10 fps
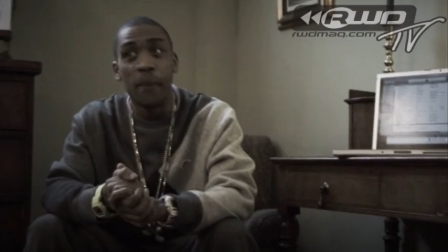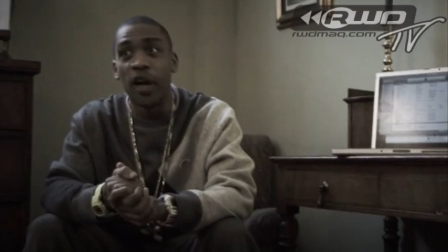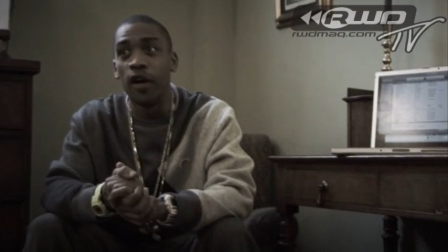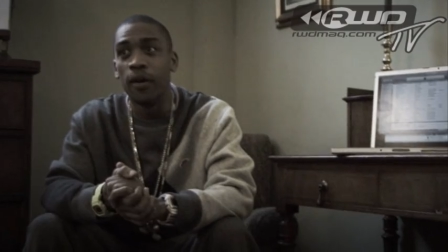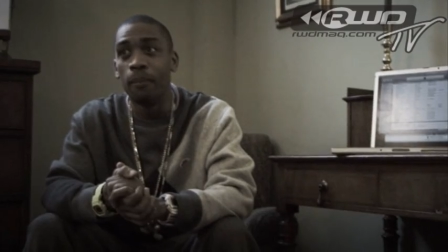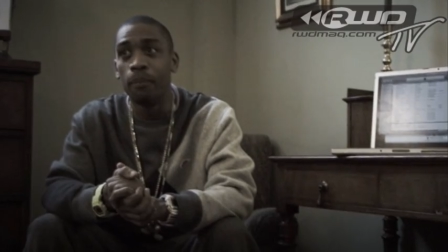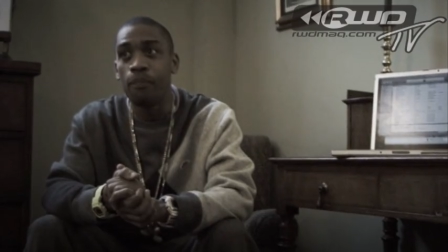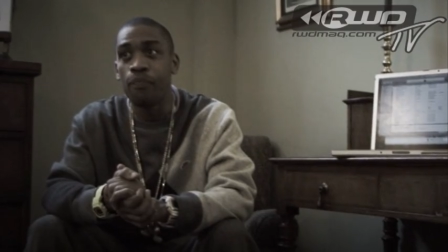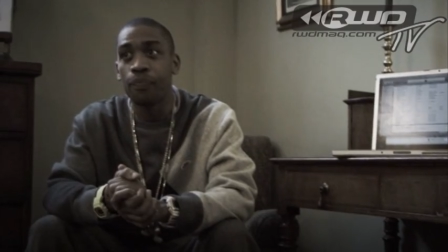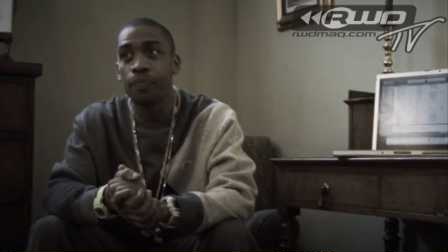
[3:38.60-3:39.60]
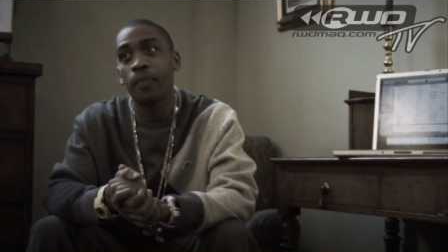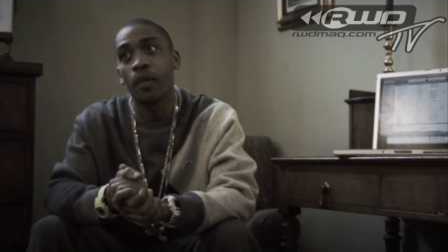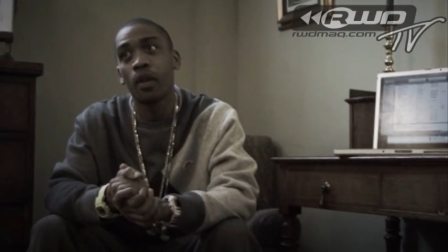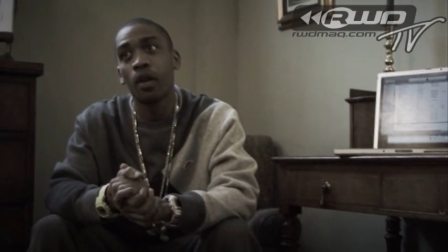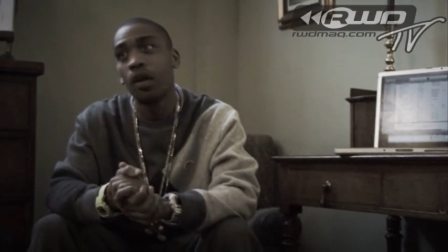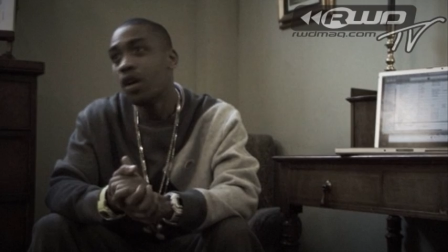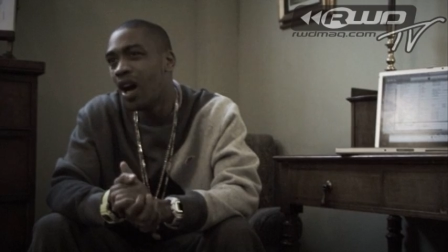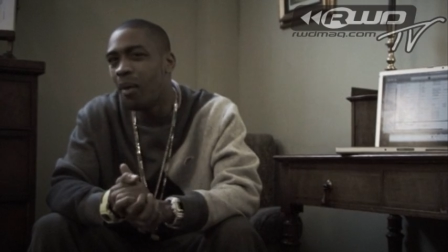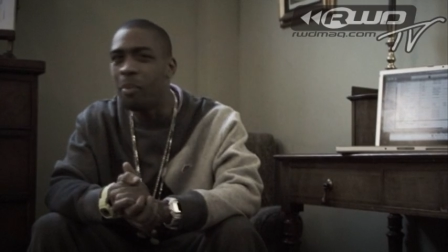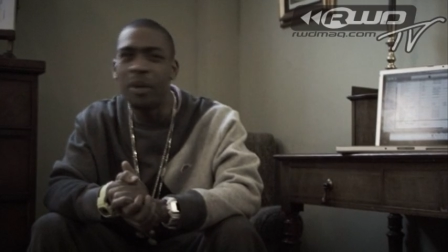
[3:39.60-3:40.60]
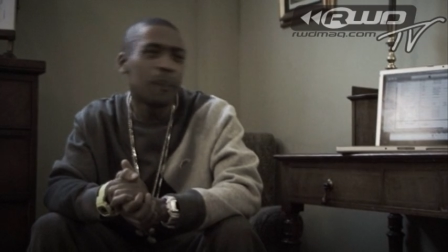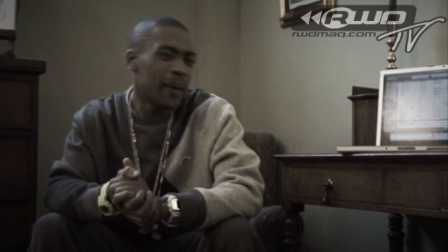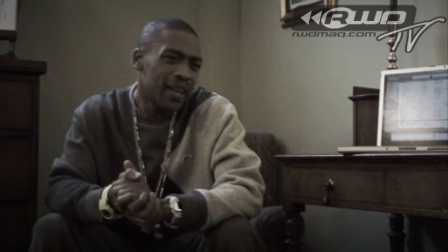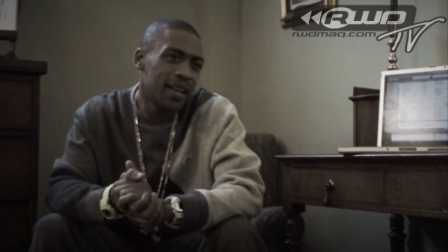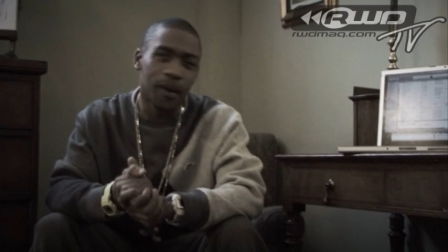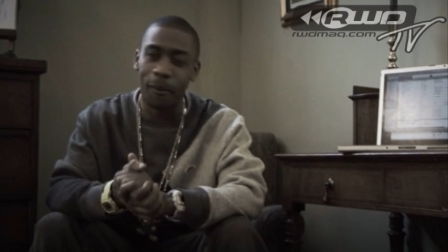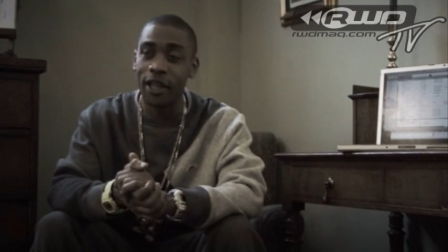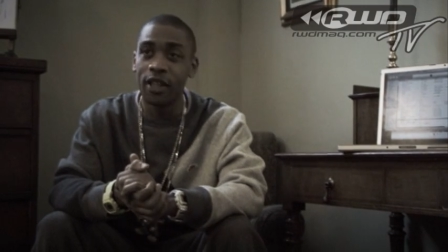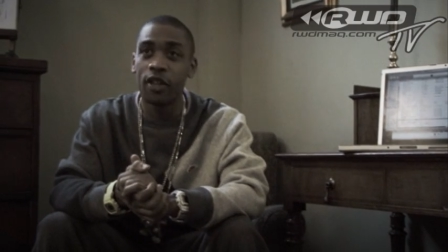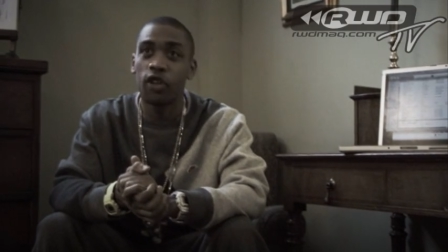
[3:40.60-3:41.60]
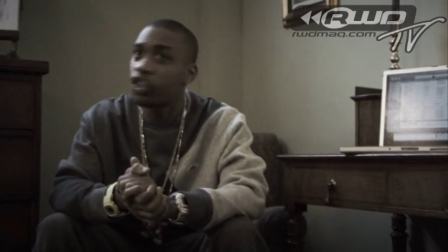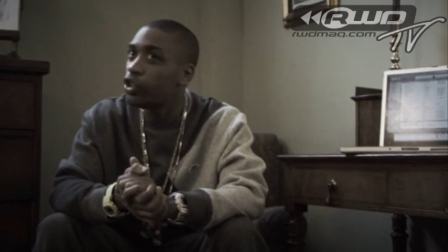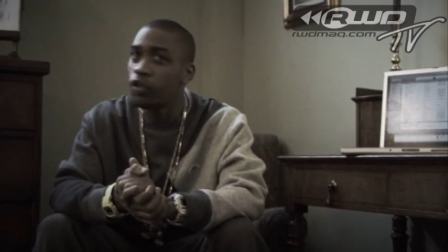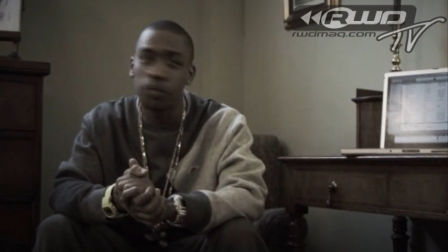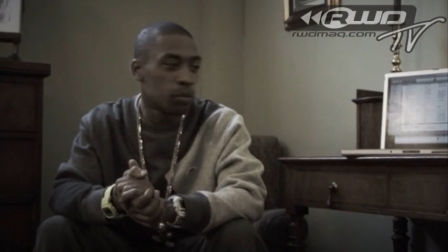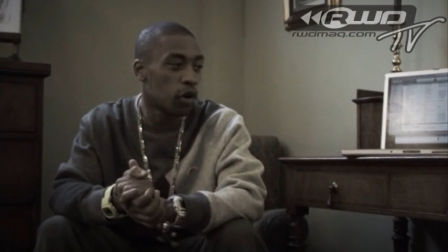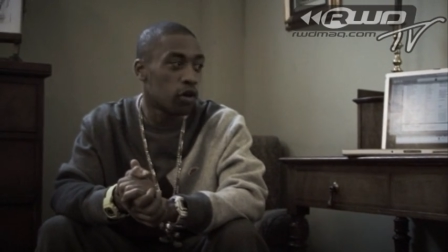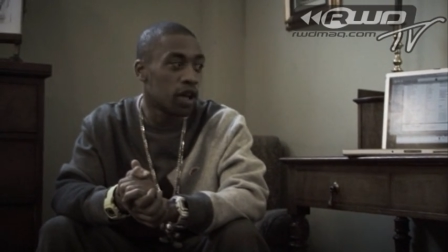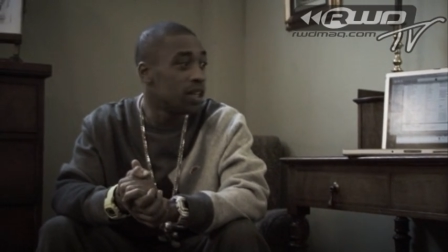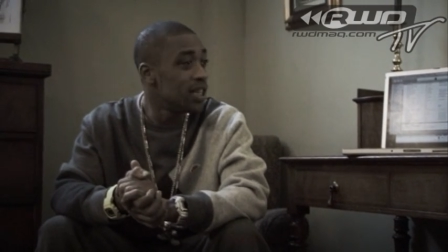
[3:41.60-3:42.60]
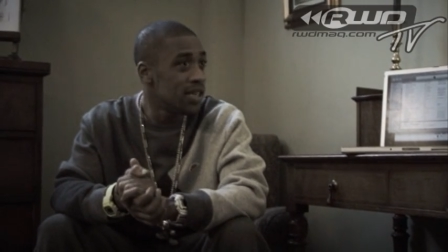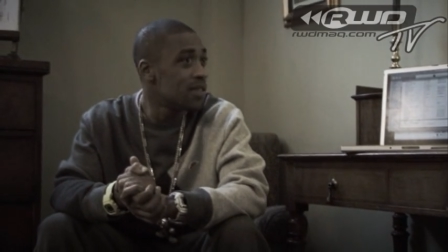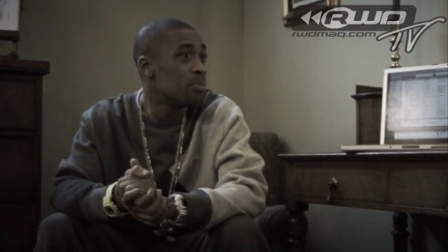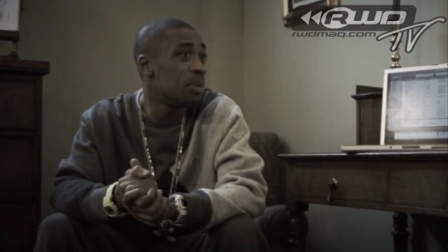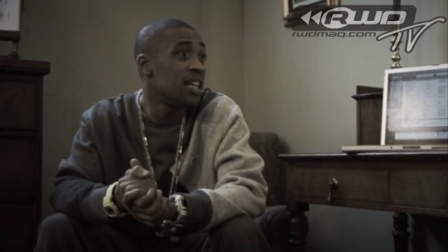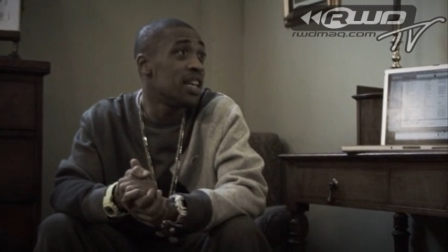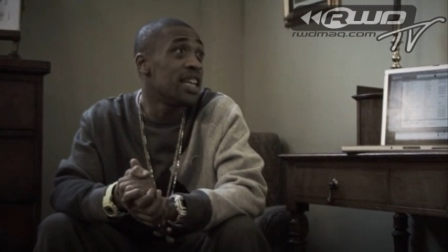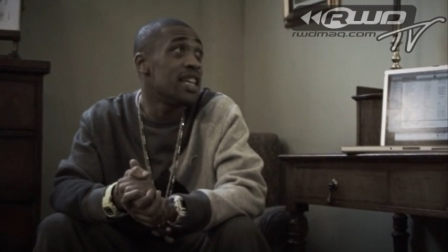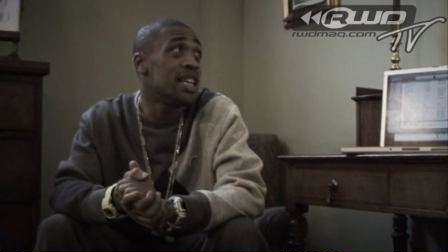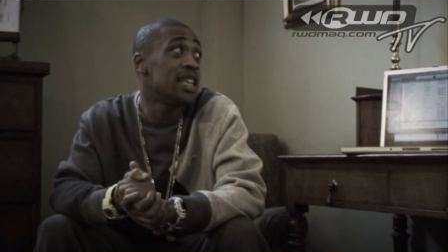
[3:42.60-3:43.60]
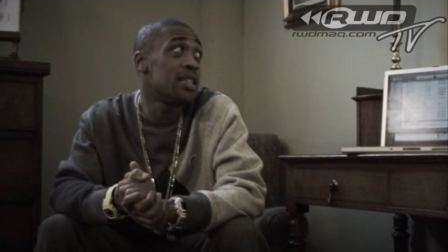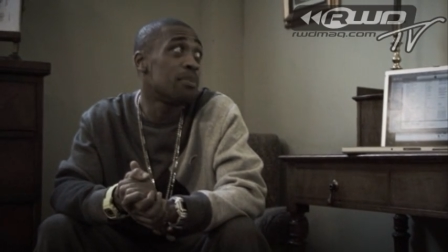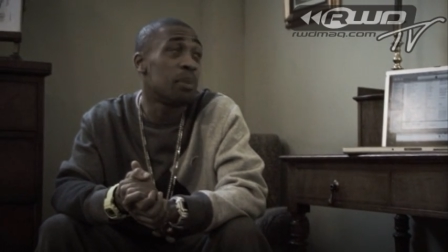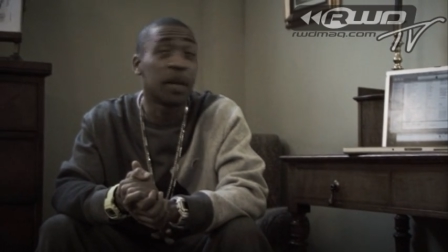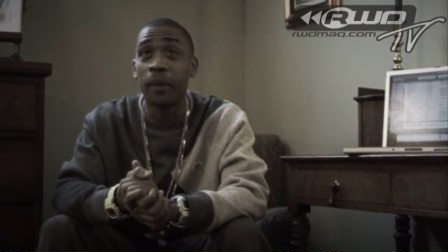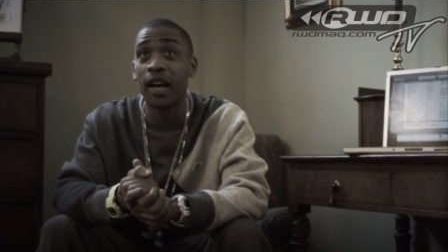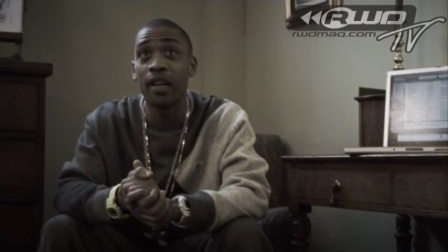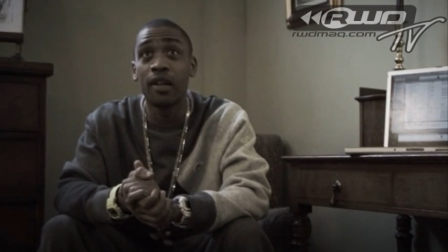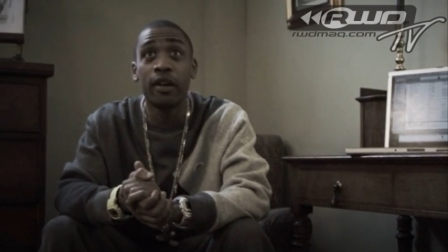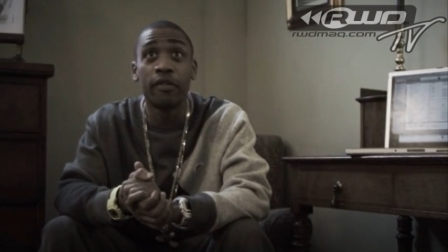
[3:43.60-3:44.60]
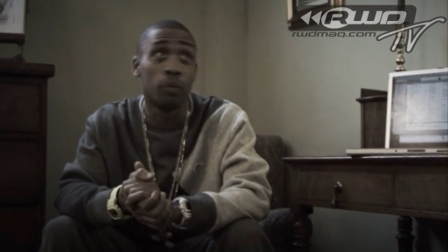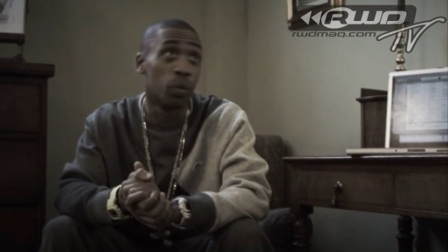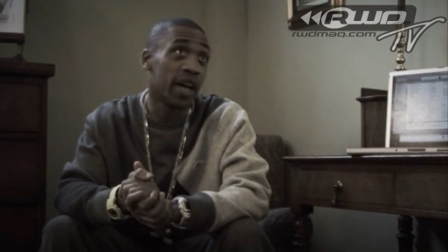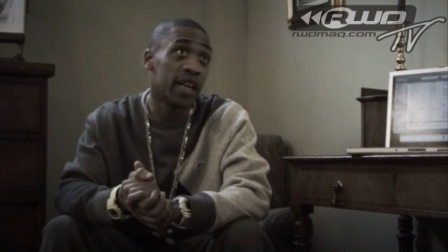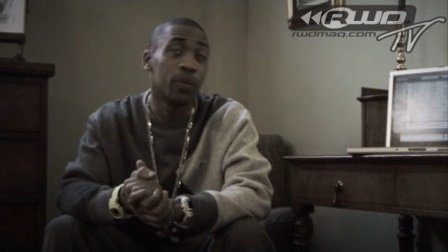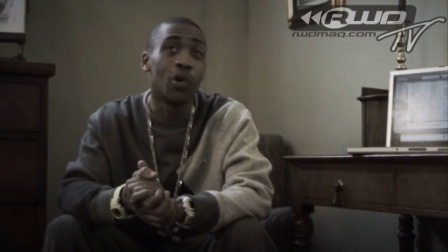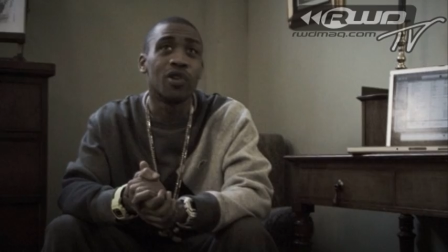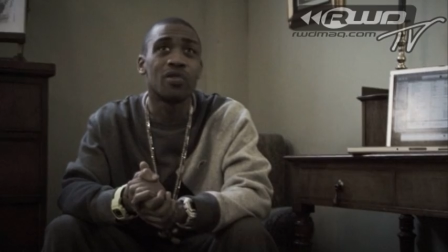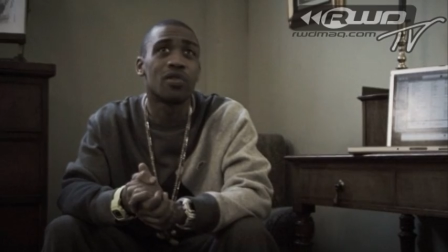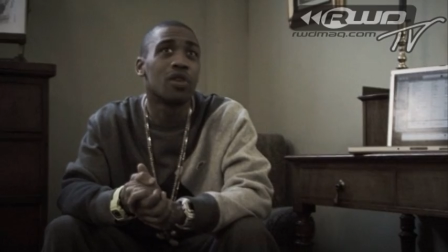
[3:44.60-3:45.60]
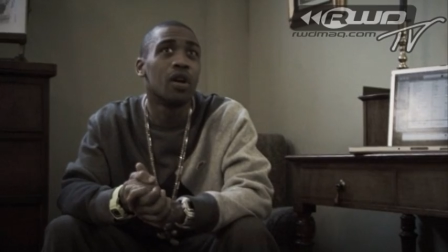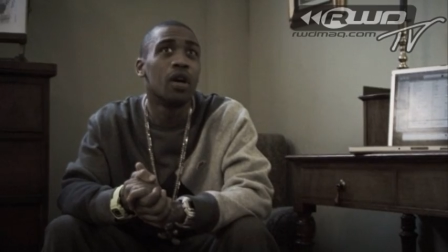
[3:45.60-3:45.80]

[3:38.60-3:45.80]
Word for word: But um, I'm a big man now, man. I've got children, bro. And he's a, he, he's a big man from where he was.